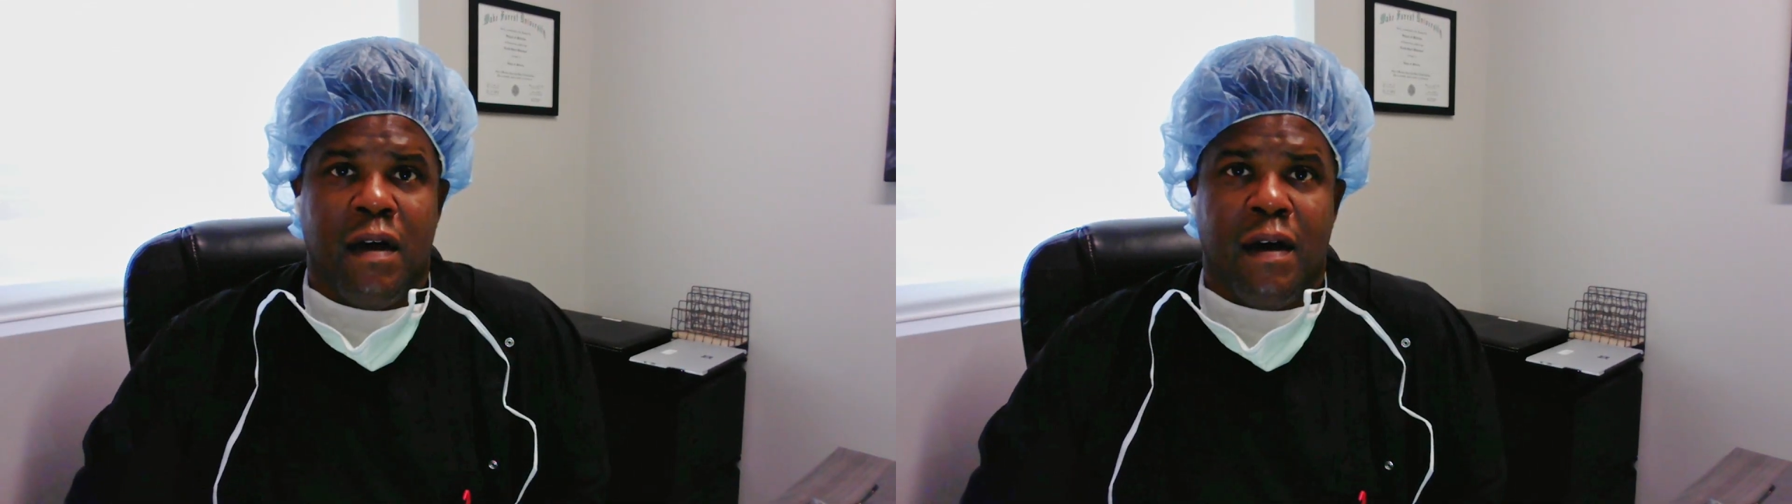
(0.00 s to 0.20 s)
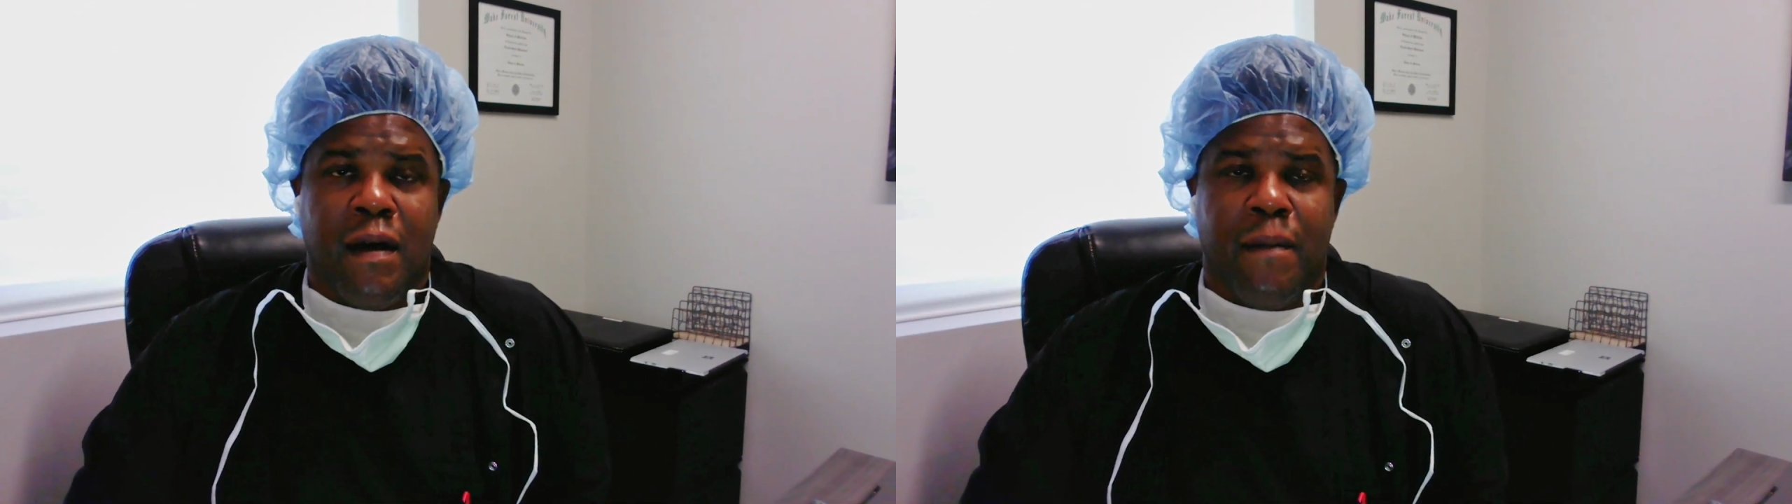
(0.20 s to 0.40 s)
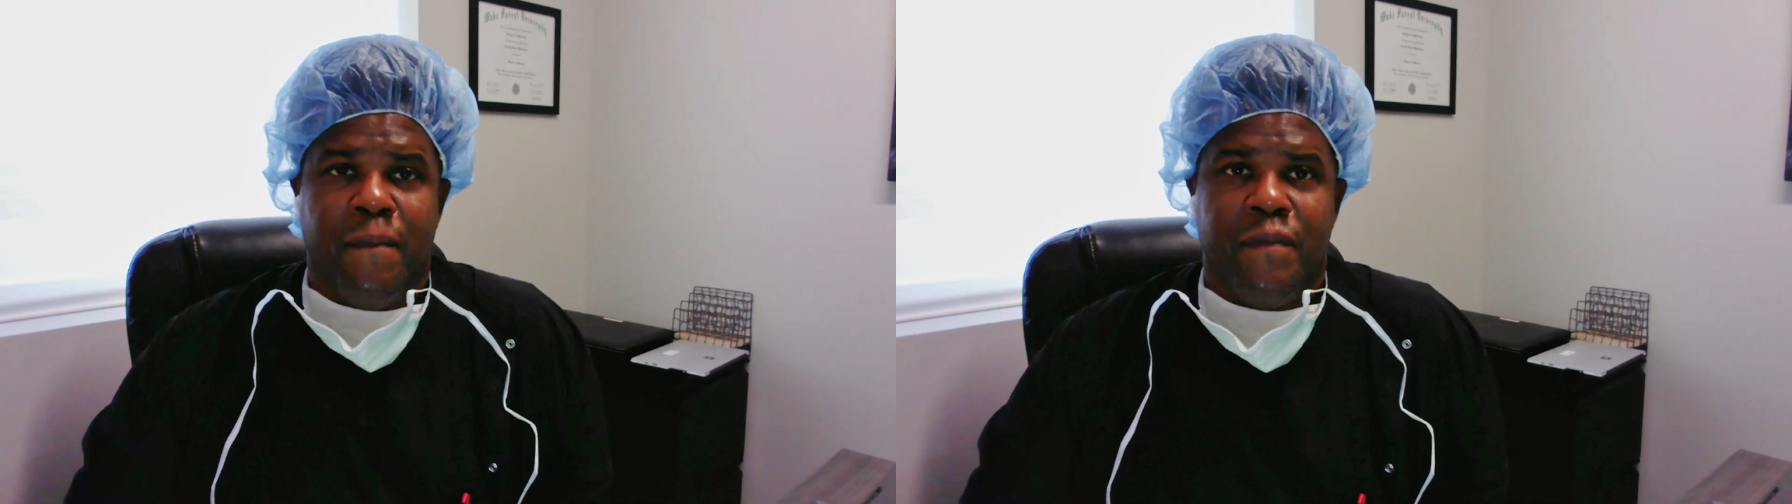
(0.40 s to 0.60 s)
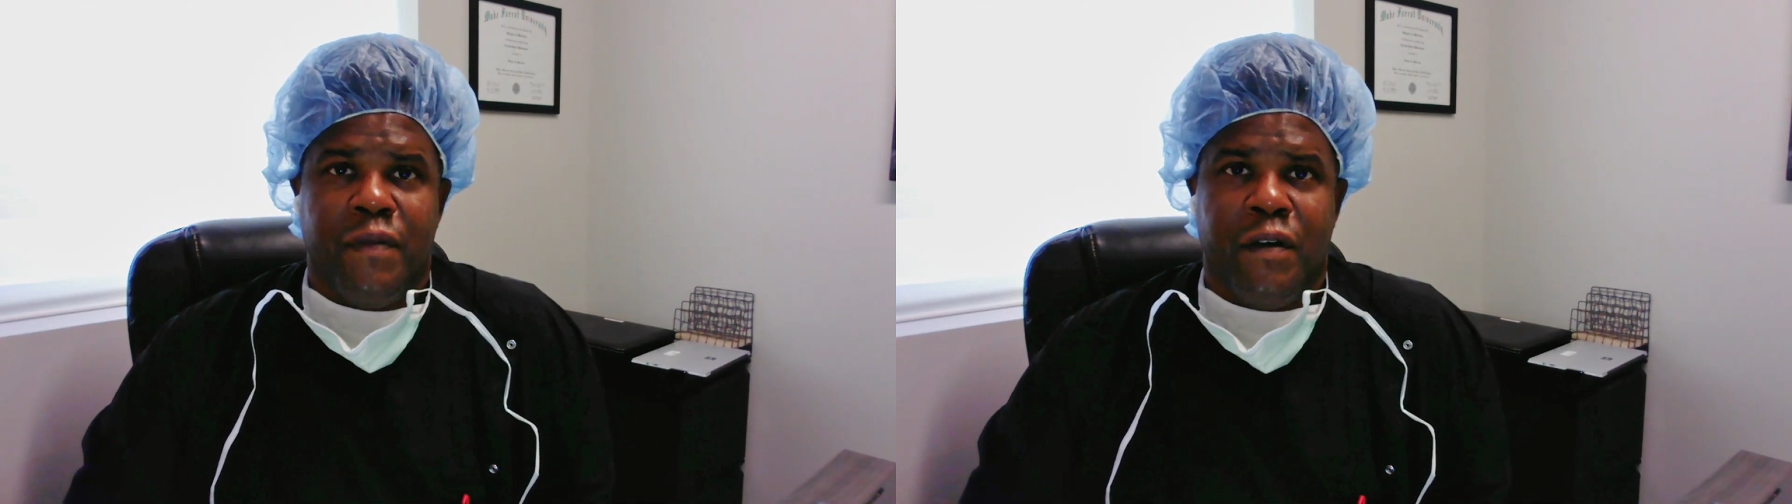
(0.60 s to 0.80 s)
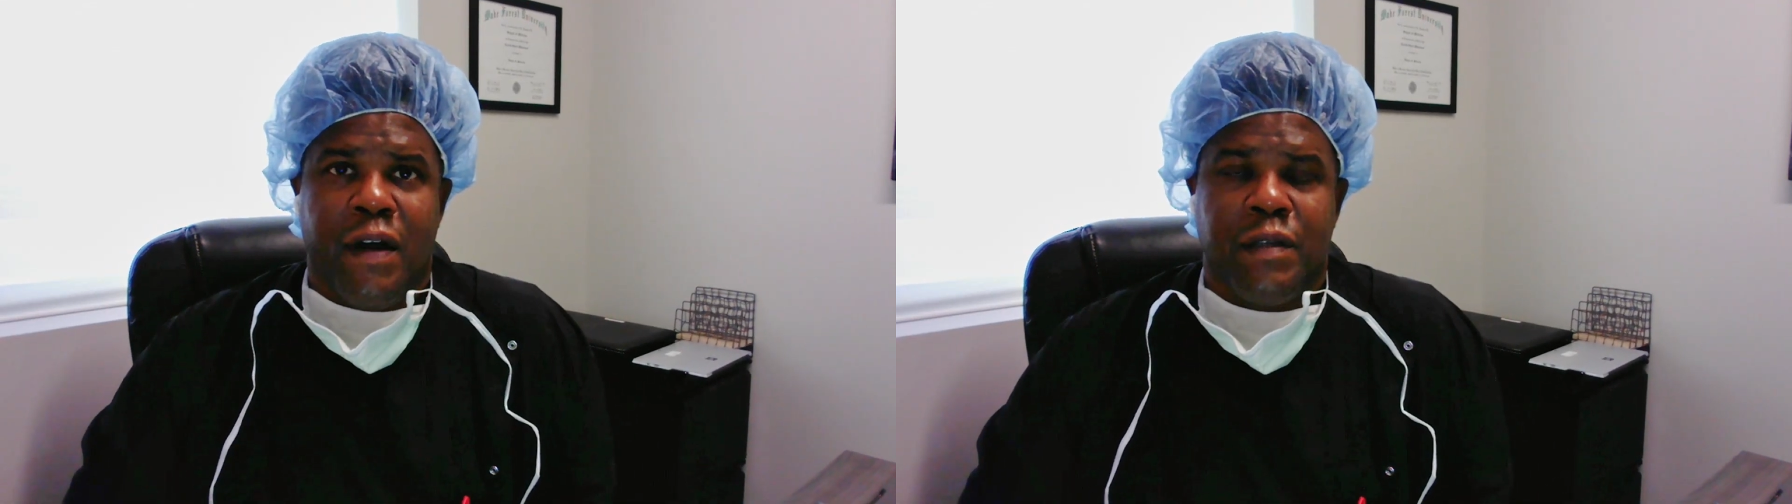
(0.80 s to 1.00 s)

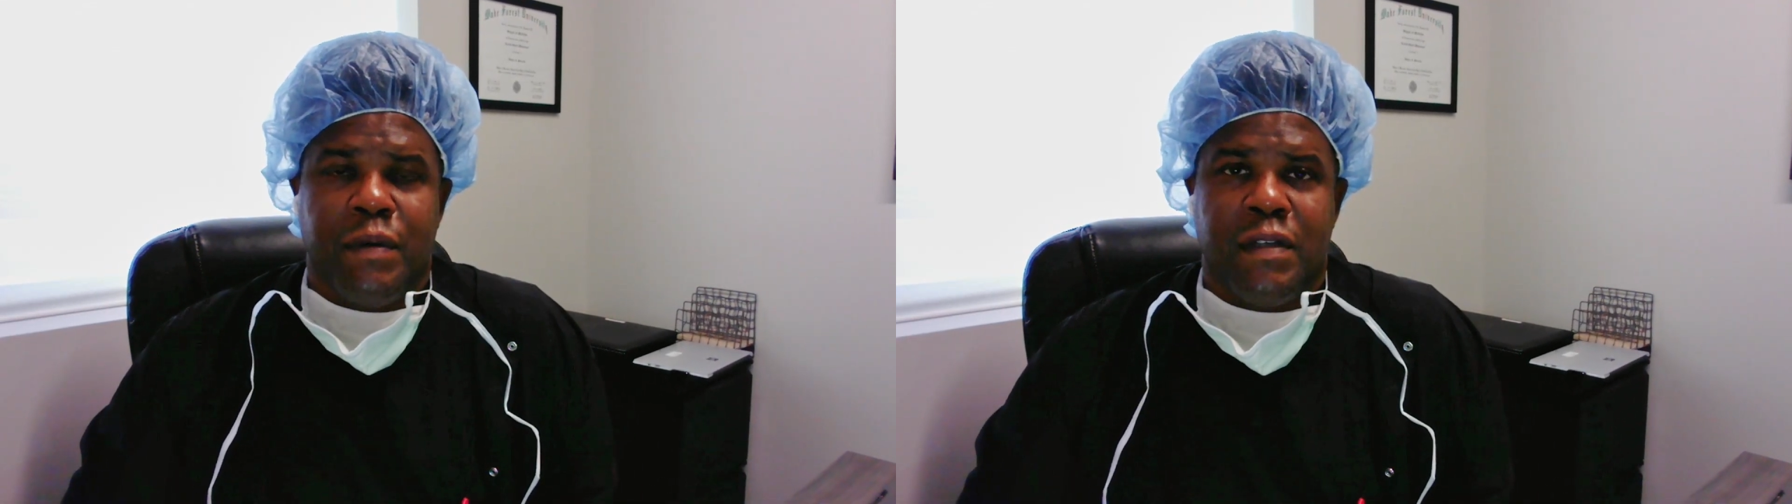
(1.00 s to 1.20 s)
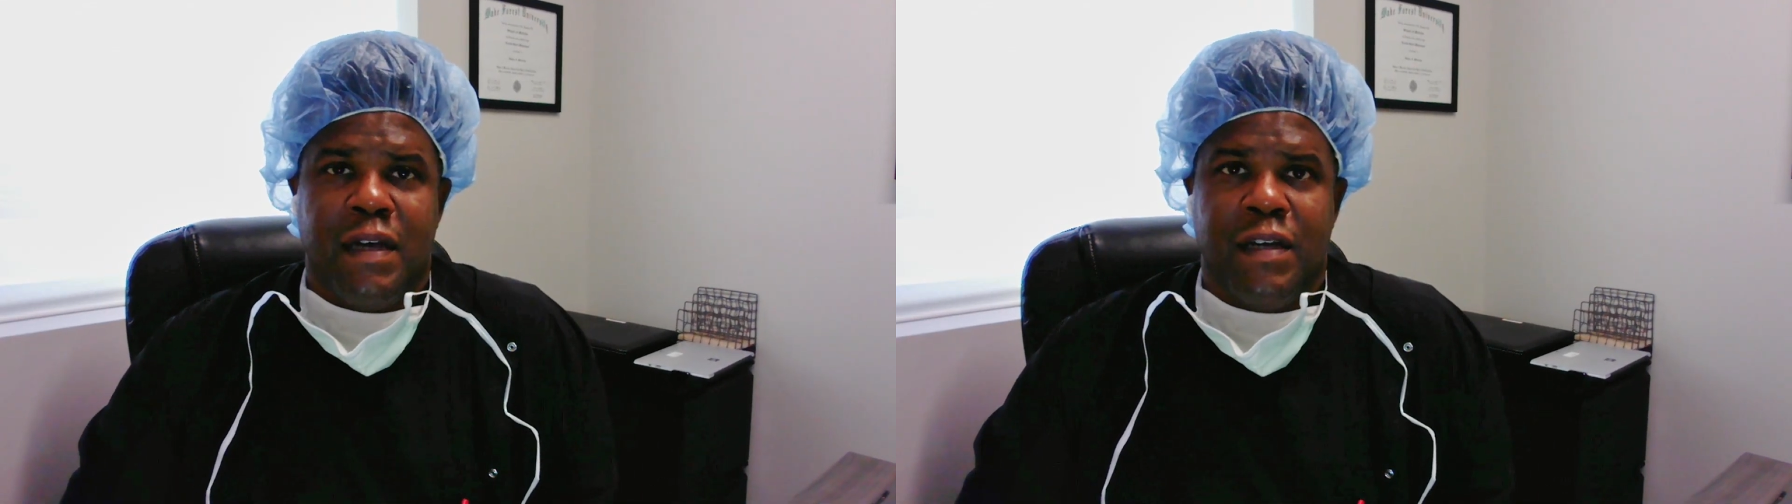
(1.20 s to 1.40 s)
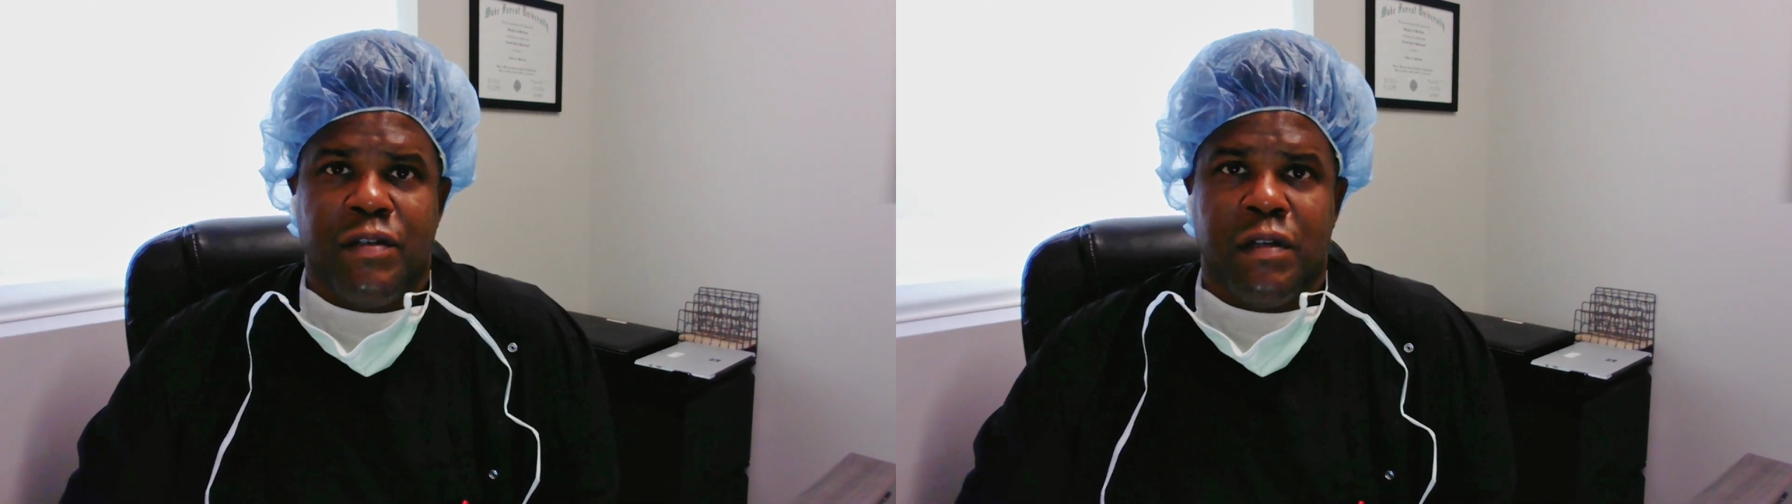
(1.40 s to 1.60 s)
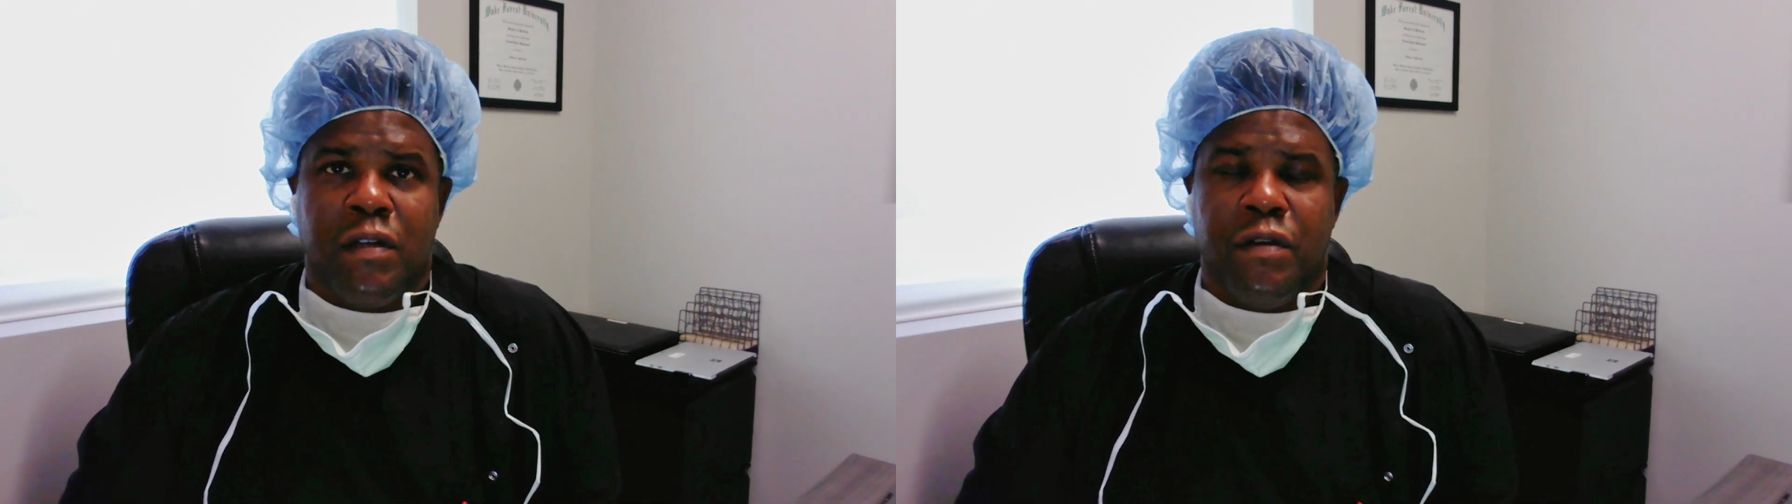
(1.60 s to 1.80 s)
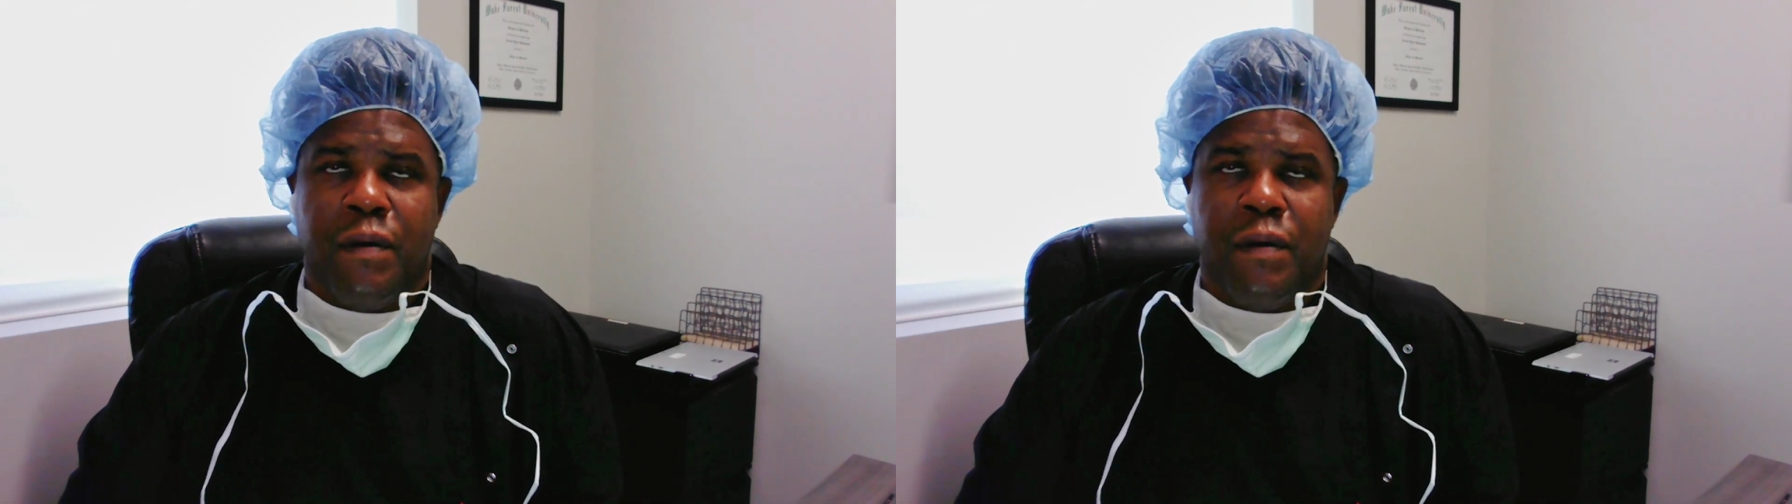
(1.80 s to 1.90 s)
your expectation,